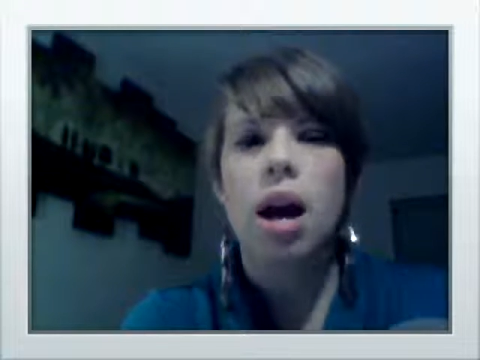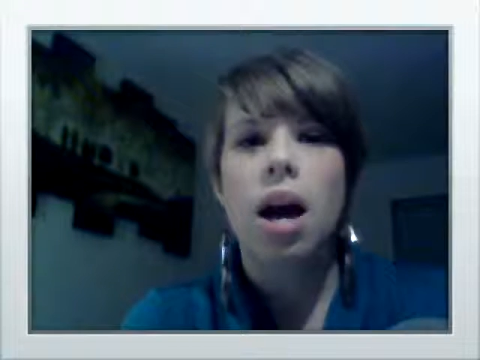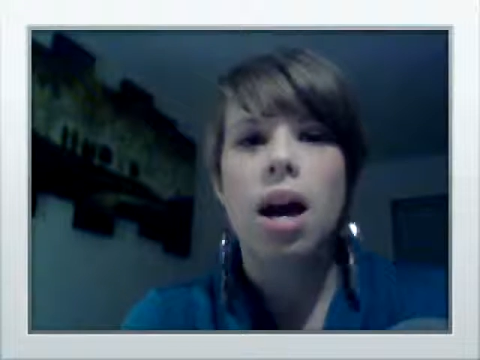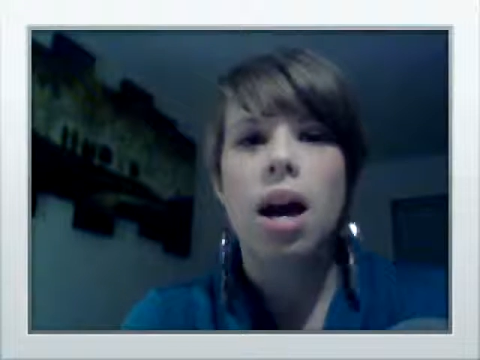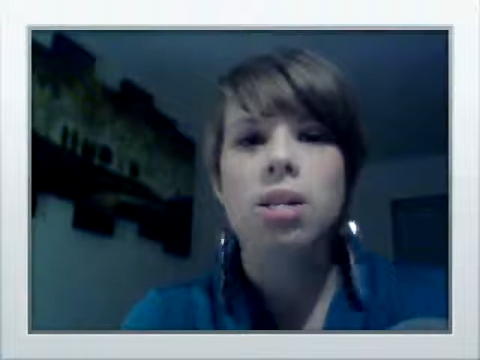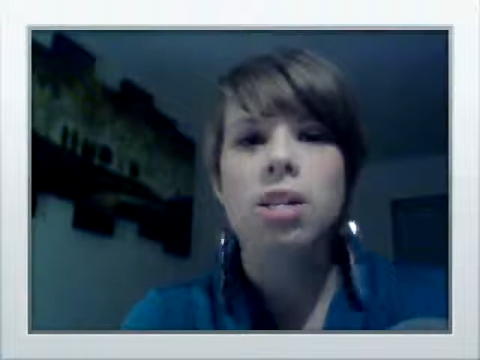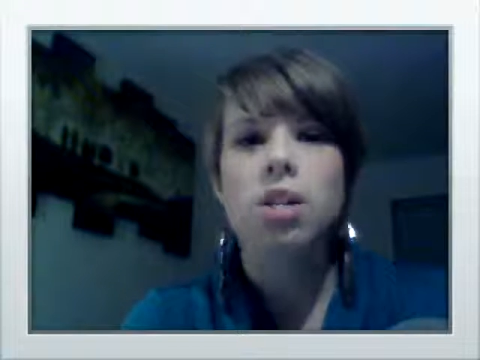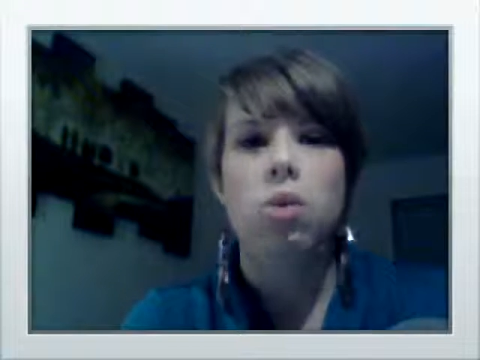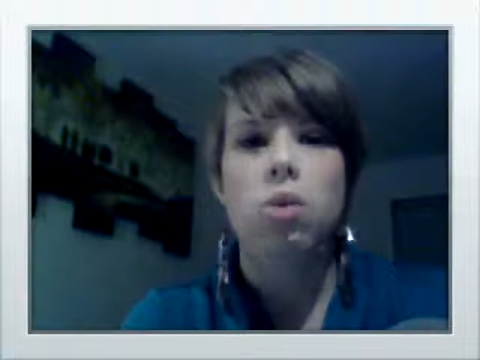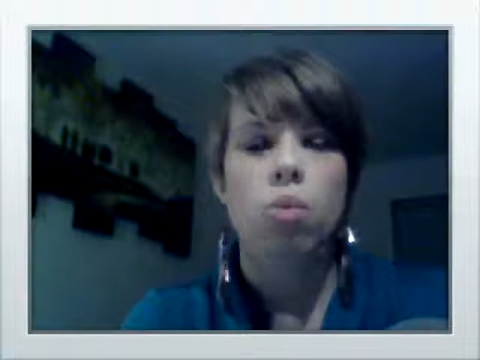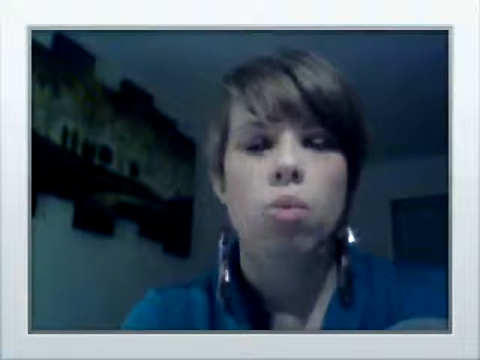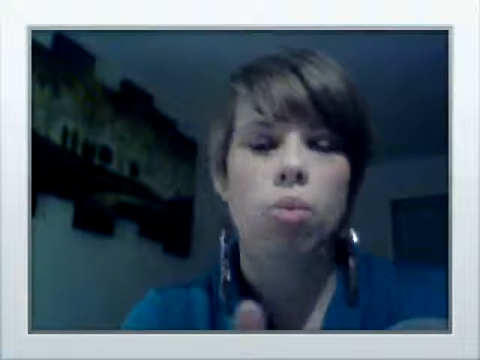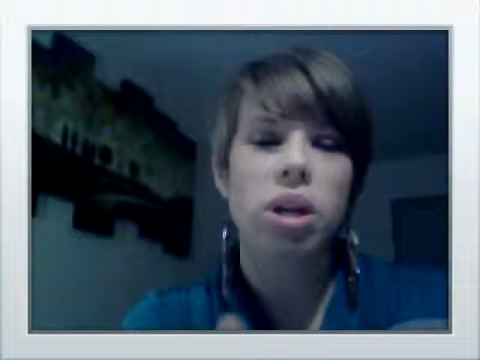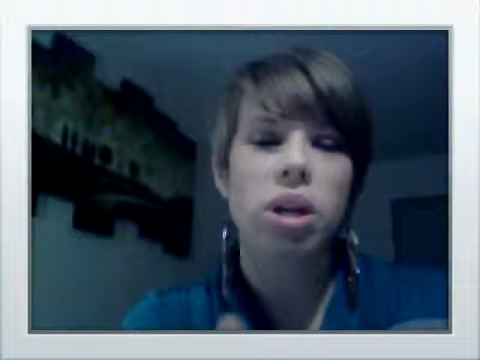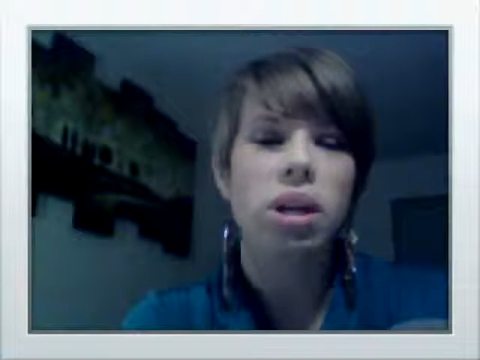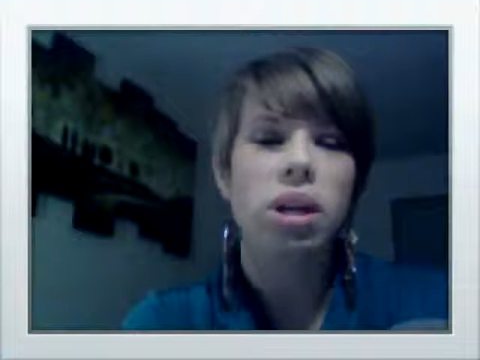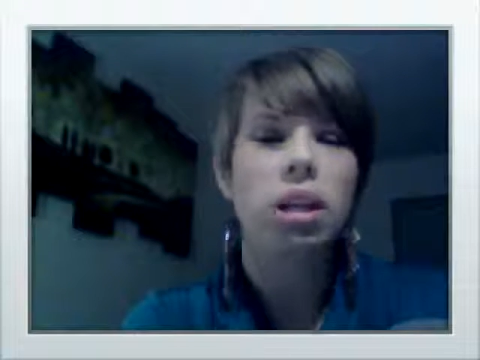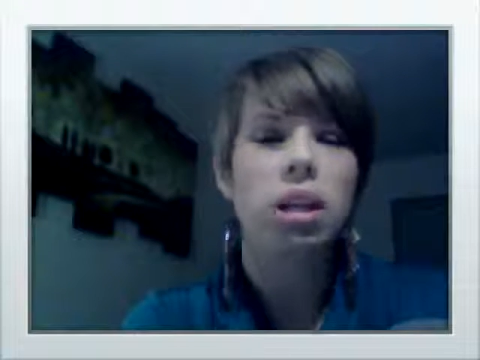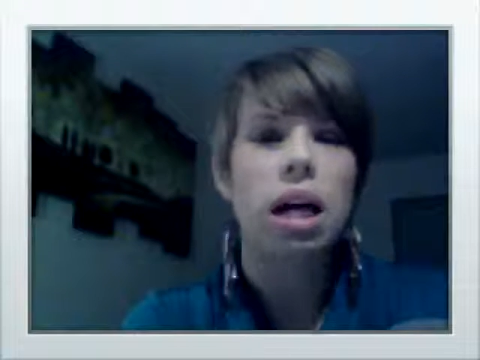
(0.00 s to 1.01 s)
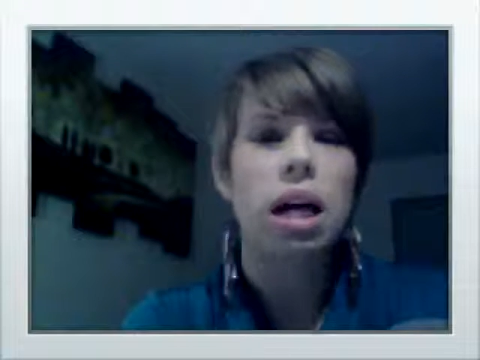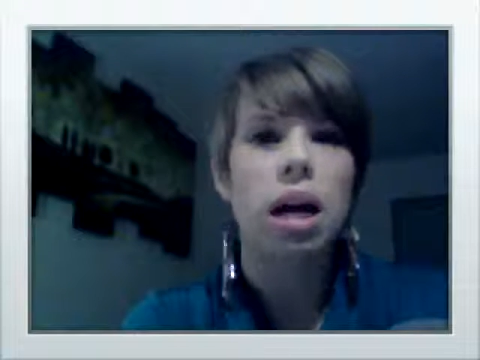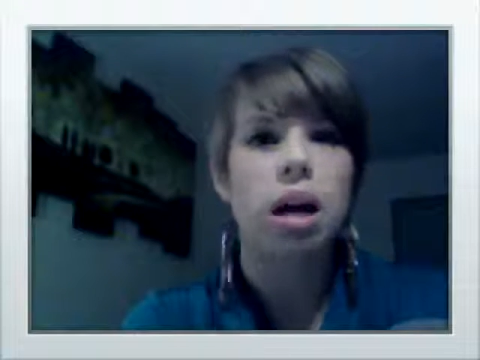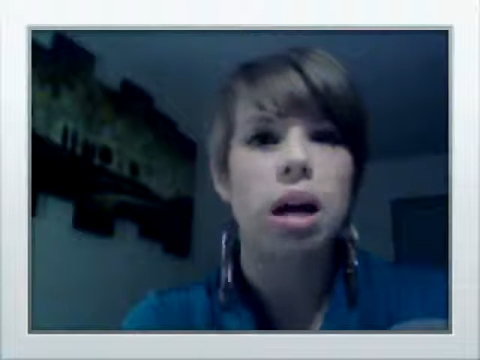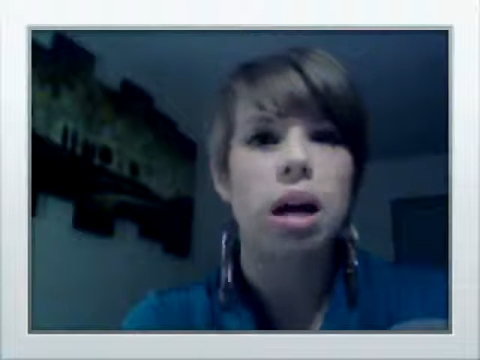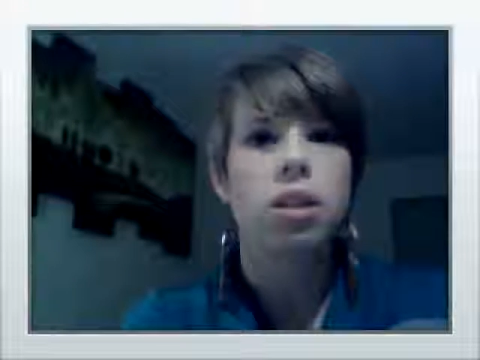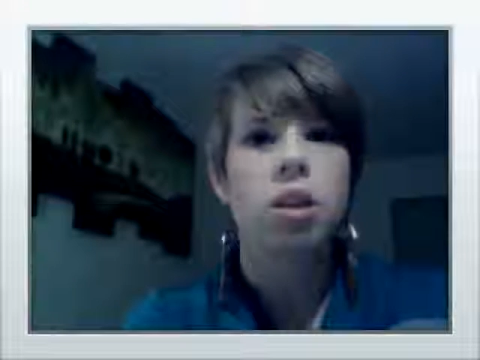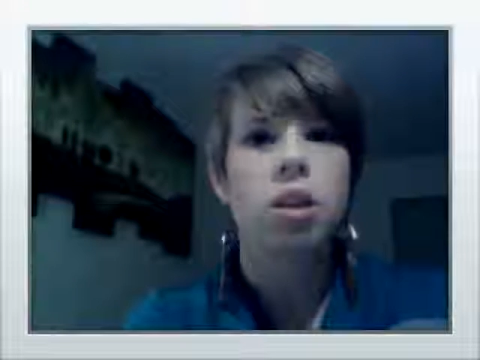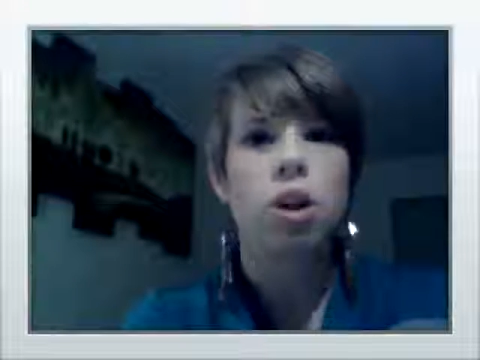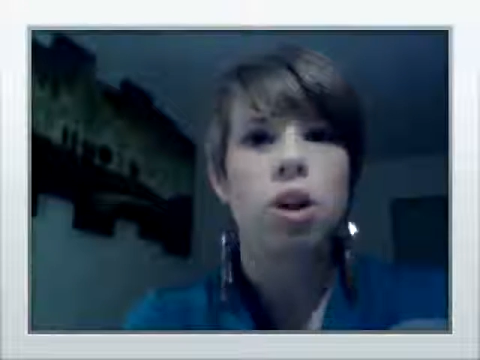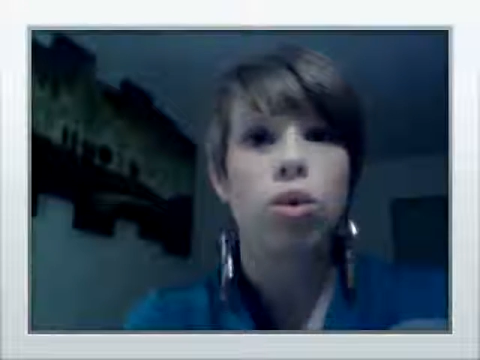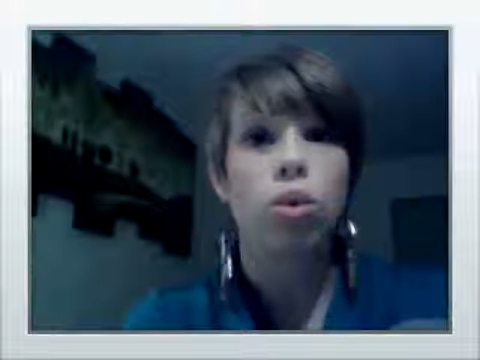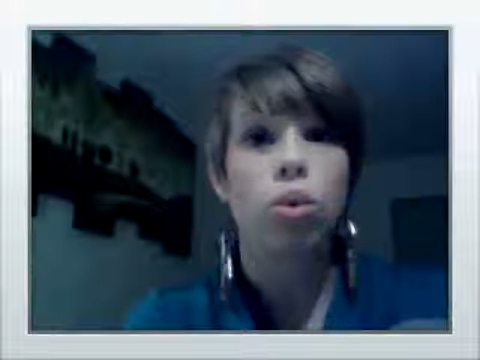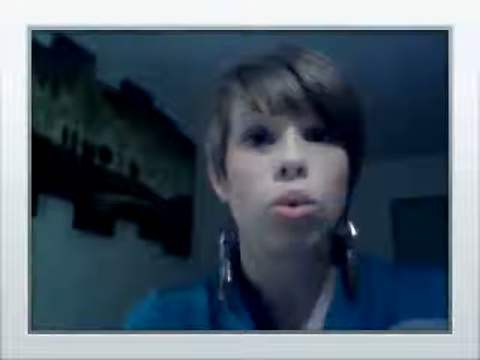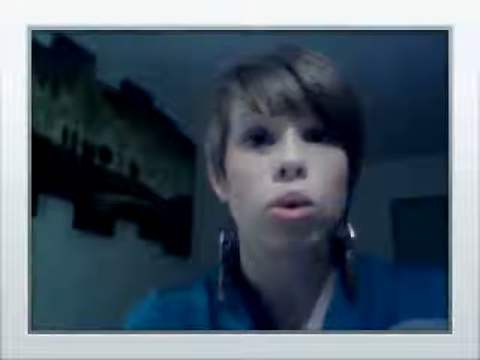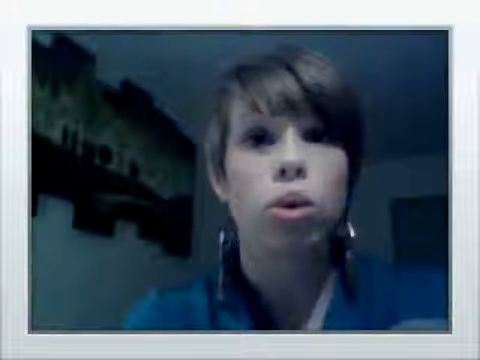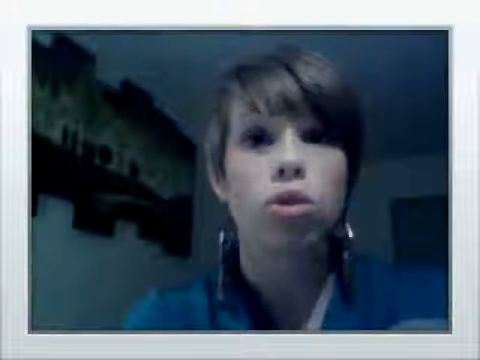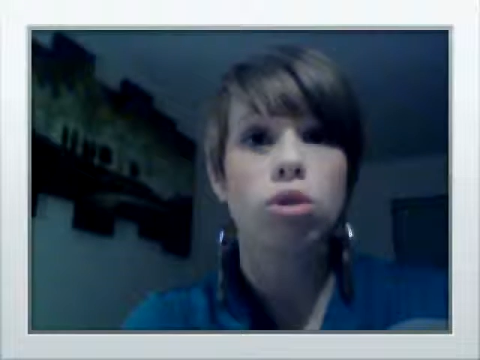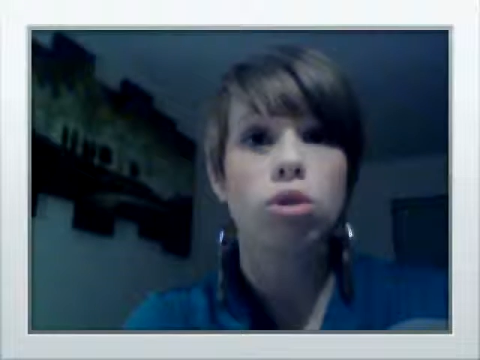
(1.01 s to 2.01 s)
and just realize
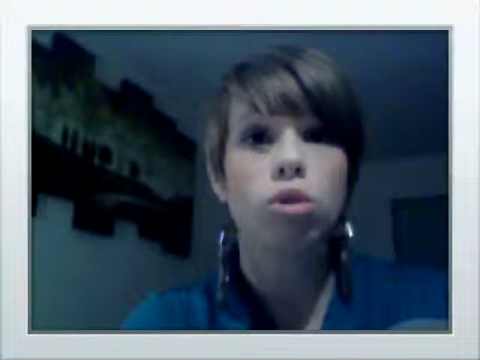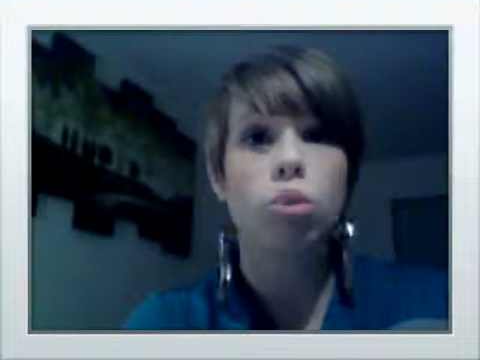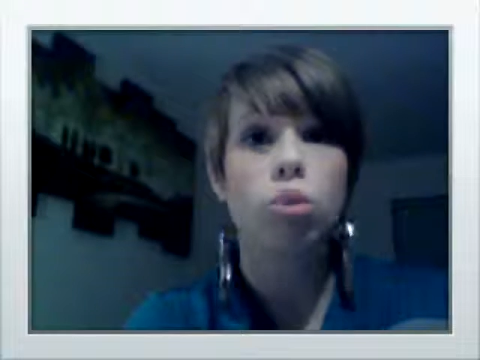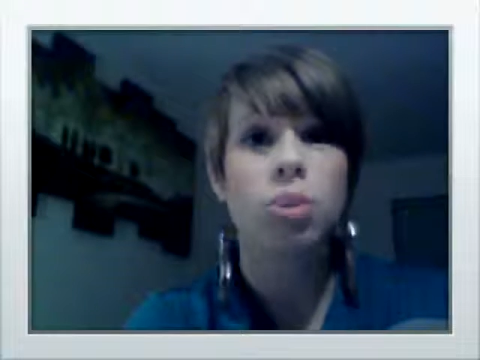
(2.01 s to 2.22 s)
your true